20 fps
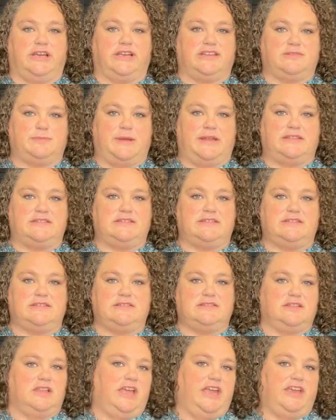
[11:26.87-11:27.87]

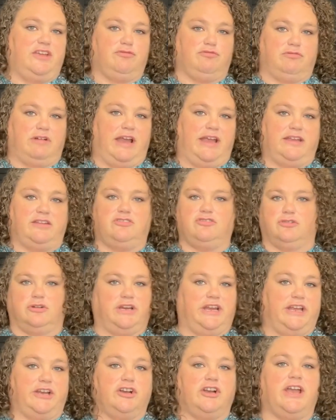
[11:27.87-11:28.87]
expenses like rent
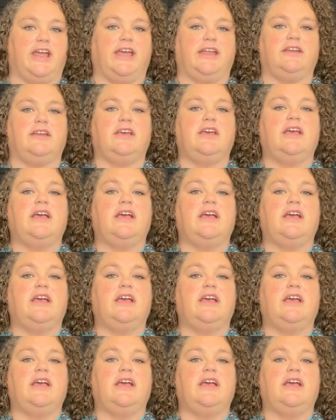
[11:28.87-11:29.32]
or internet,